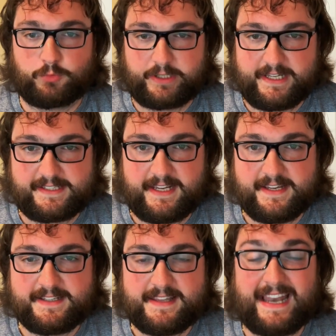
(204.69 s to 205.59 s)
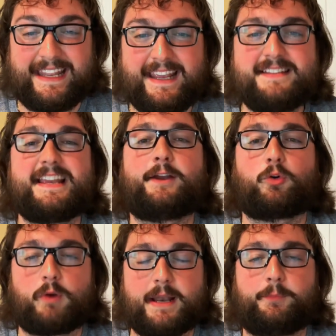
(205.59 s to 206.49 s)
rookie season that he is a
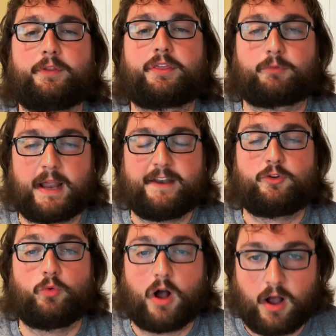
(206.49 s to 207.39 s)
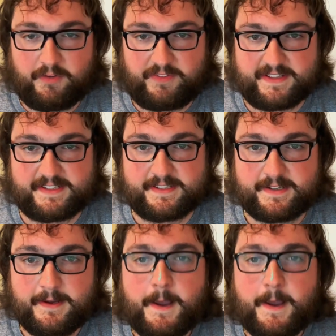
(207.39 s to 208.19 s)
credible threat to offenses.